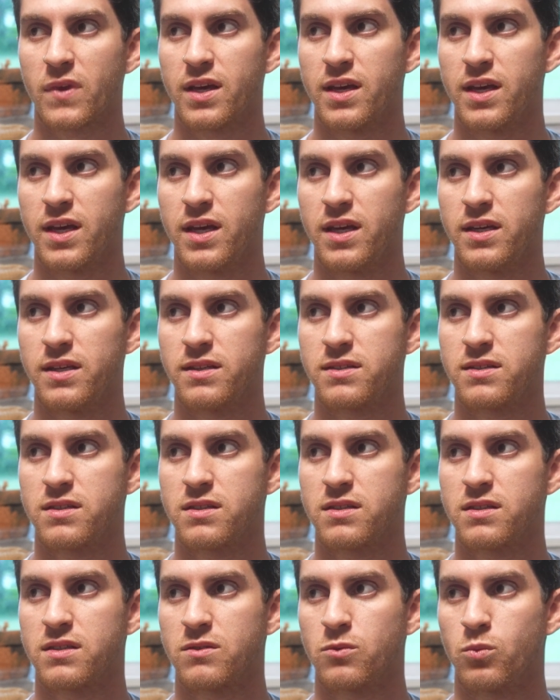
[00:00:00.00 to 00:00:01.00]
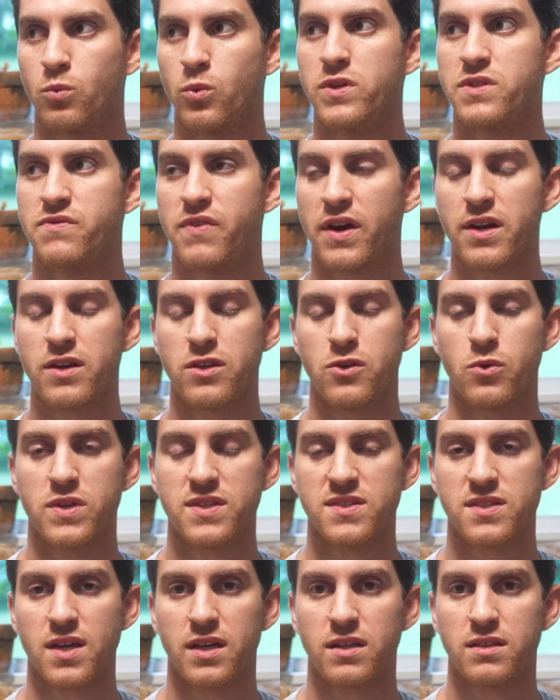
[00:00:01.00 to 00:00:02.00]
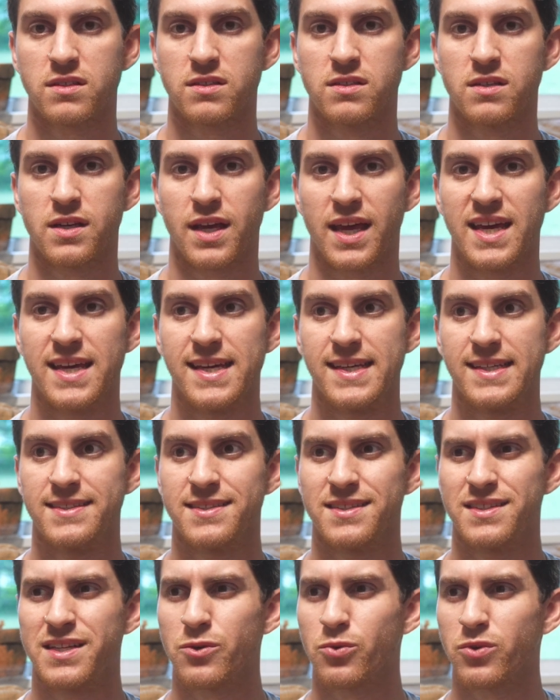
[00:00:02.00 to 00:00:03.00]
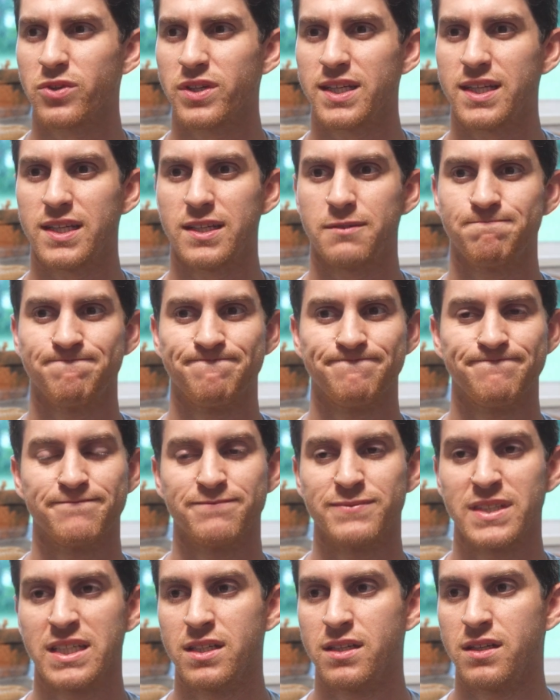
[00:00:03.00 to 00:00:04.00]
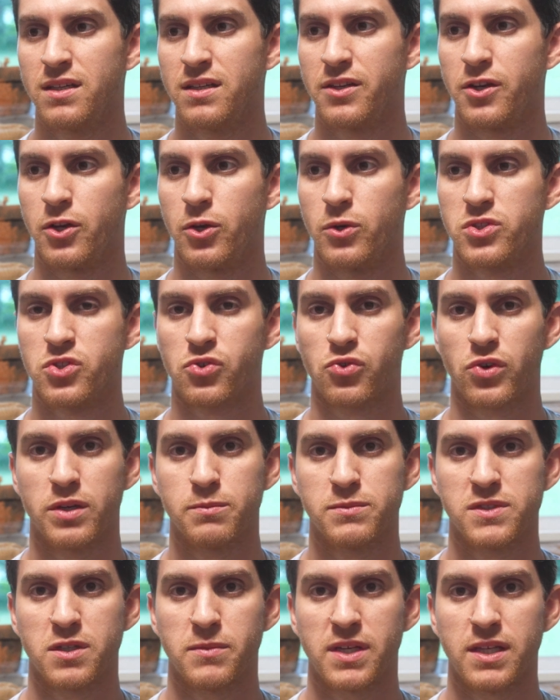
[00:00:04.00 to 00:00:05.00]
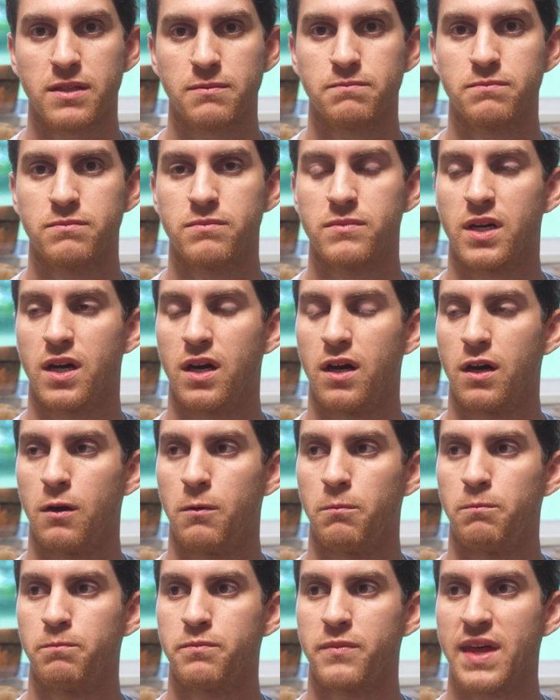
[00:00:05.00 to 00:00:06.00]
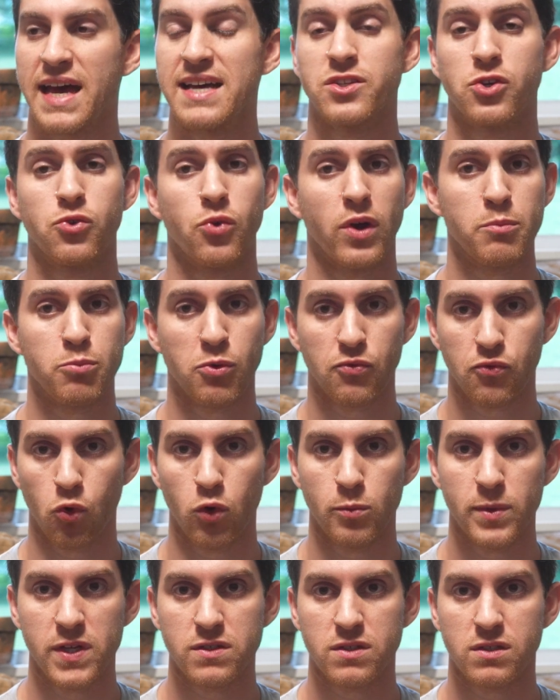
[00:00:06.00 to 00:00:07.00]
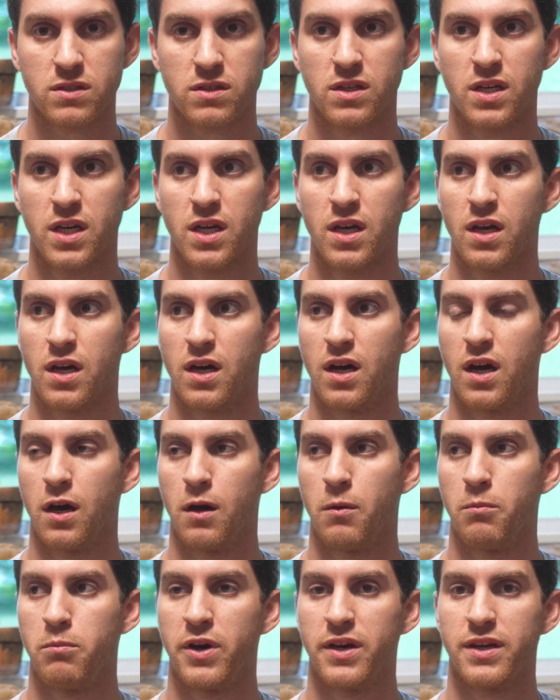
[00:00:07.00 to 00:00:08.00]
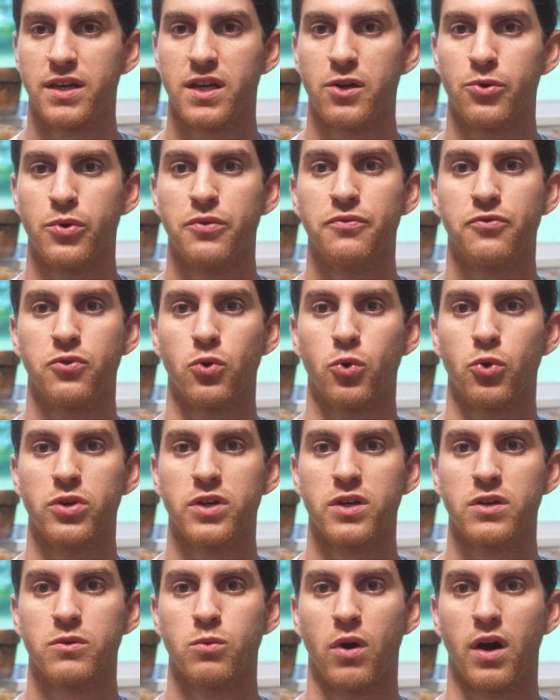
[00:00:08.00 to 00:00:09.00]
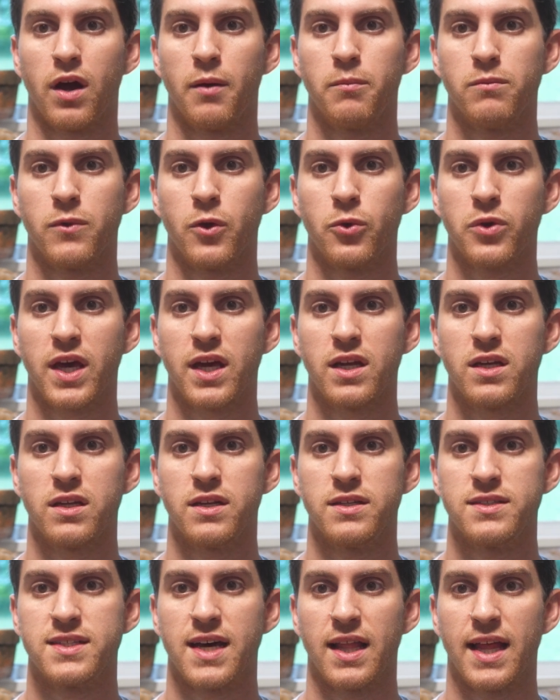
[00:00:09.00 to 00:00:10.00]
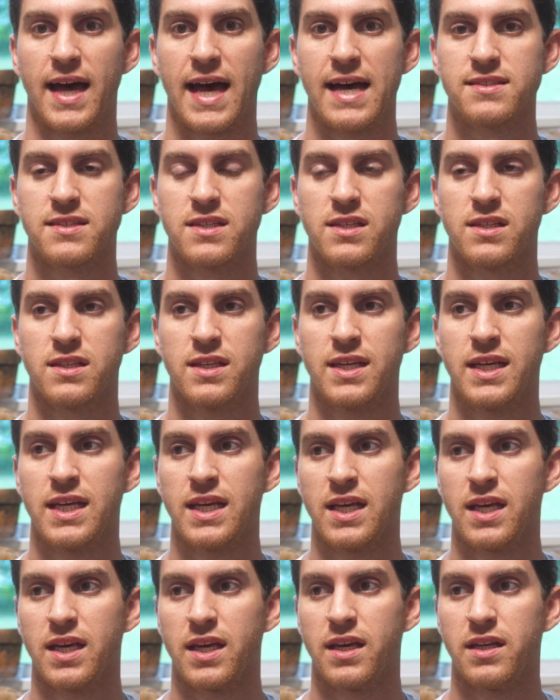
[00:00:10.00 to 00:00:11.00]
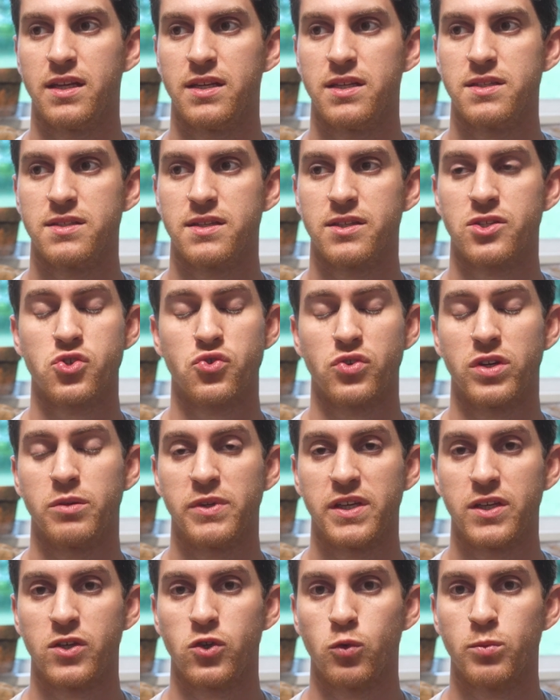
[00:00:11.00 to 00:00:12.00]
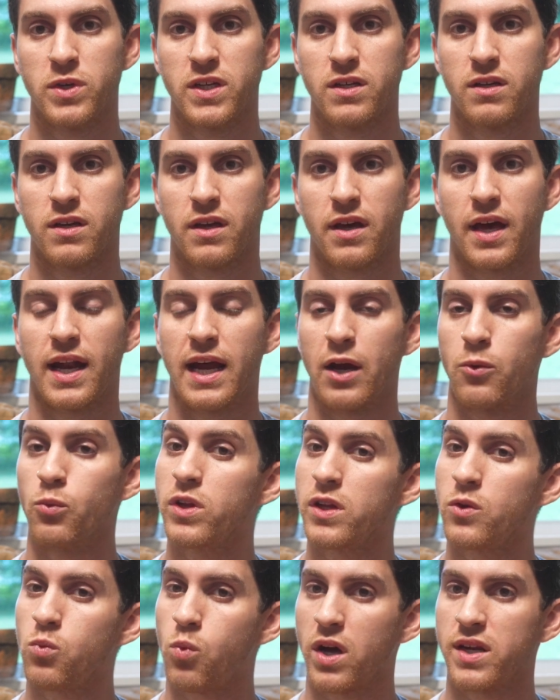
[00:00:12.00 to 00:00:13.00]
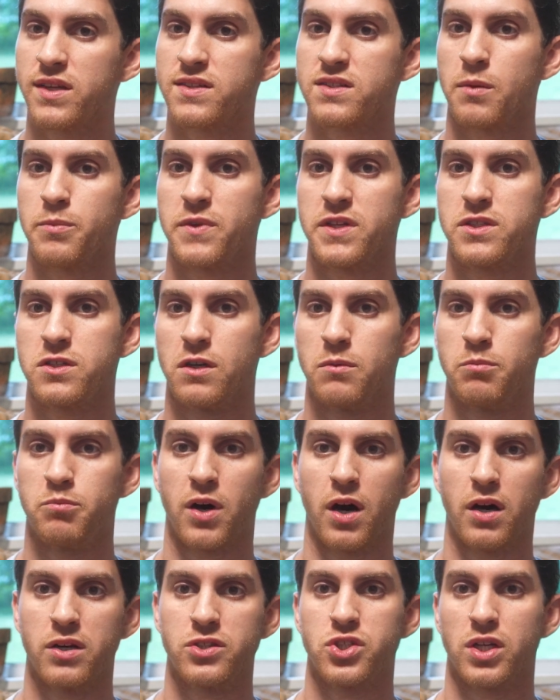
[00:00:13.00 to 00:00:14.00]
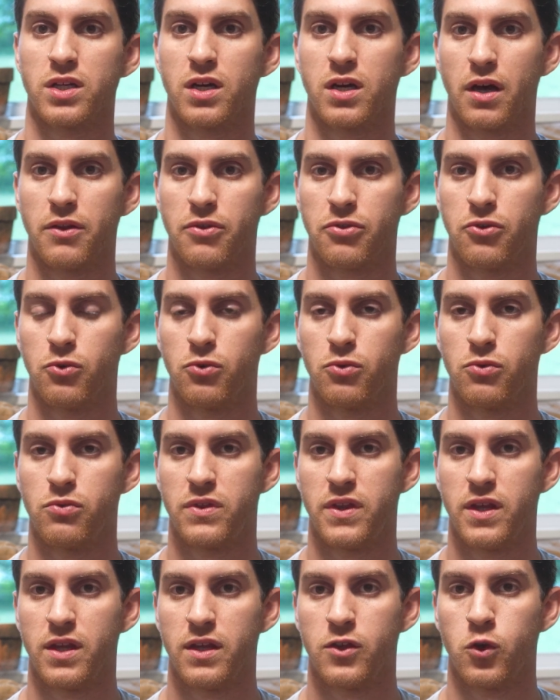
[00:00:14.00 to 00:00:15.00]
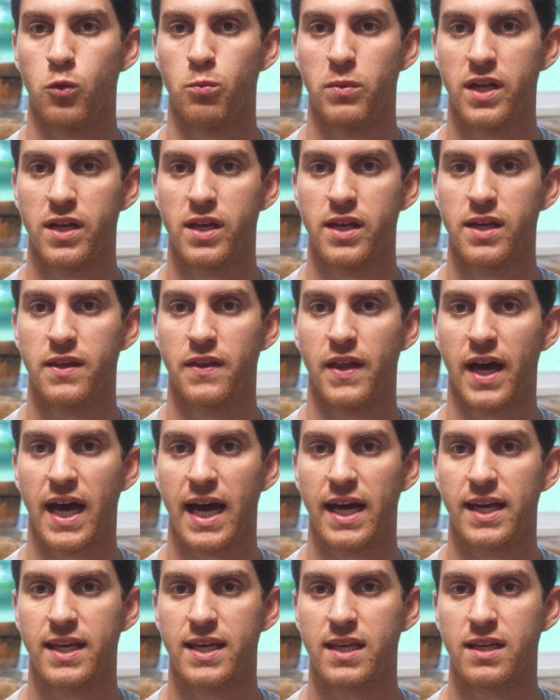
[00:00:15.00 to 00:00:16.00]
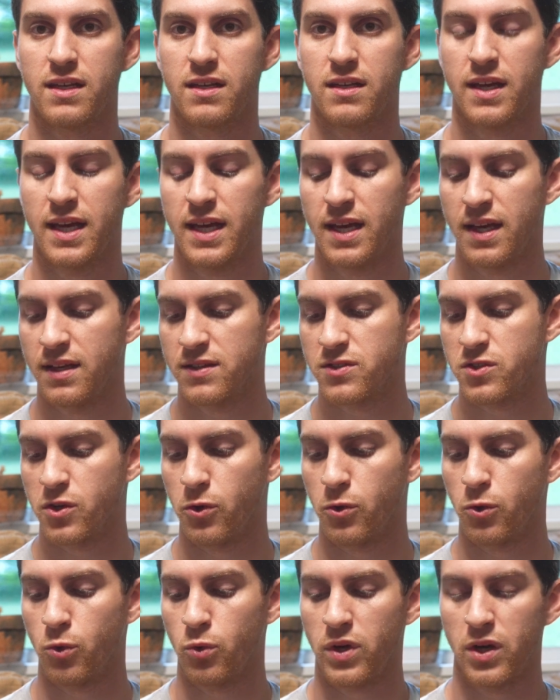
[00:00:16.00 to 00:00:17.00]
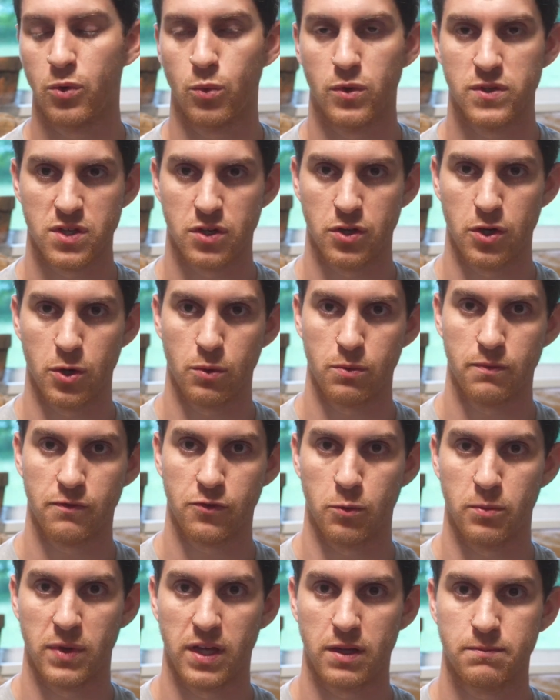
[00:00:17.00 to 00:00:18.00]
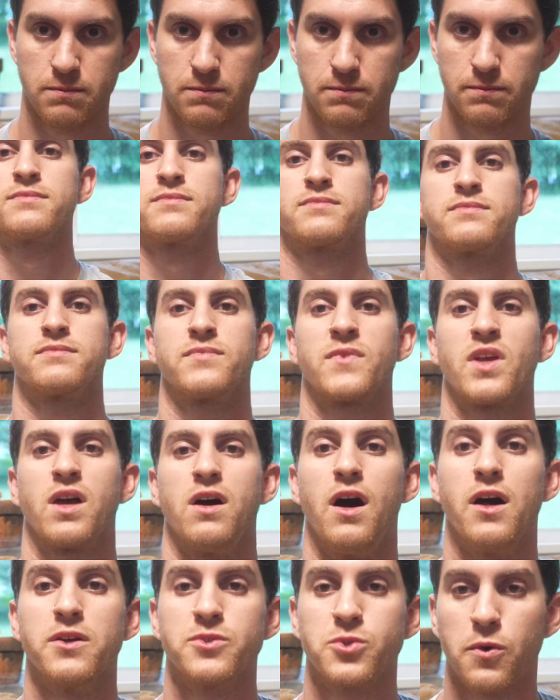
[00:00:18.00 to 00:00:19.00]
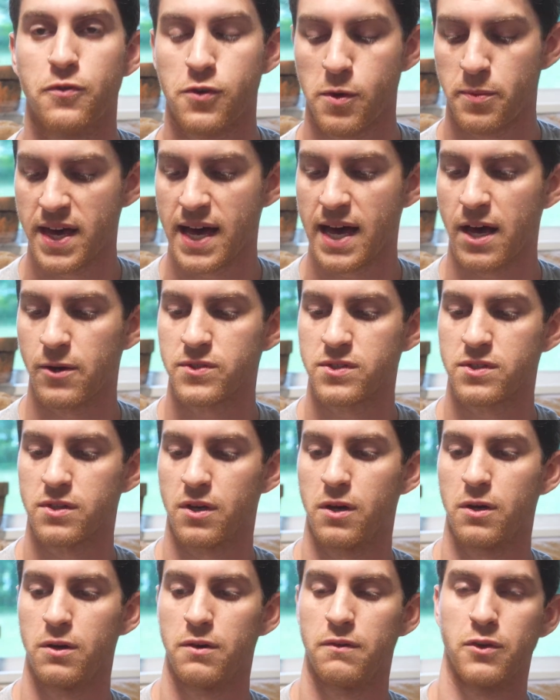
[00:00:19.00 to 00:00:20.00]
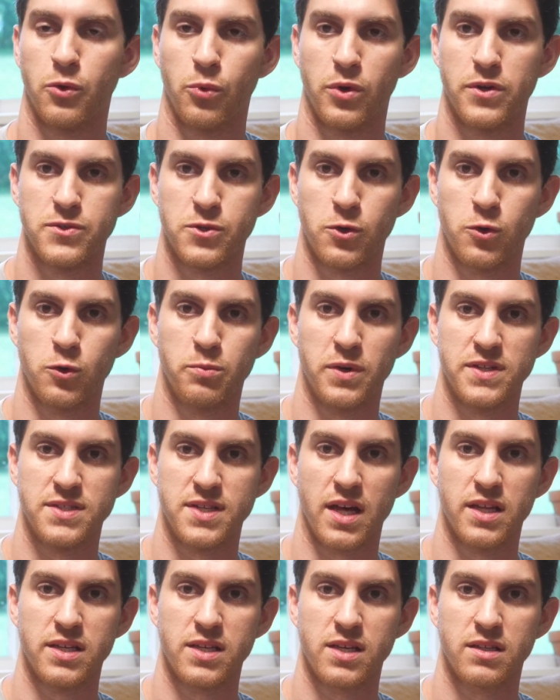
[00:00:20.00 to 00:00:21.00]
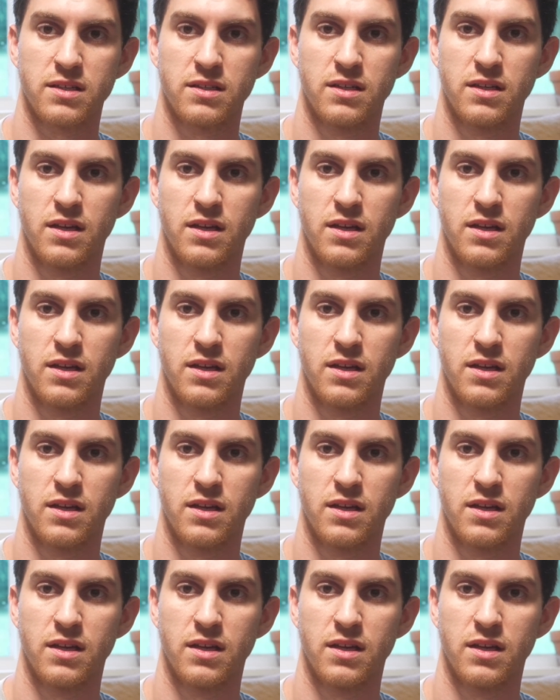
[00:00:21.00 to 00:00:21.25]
It was very unisex and didn't really, scream to me. It has a great performance, but here in Florida, where I'm located in Tallahassee, it is extremely humid, and I really wanted something to punch and cut through the humidity and the high heat, so it was a no for me. Also from the house of Lorenzo Pazzalia,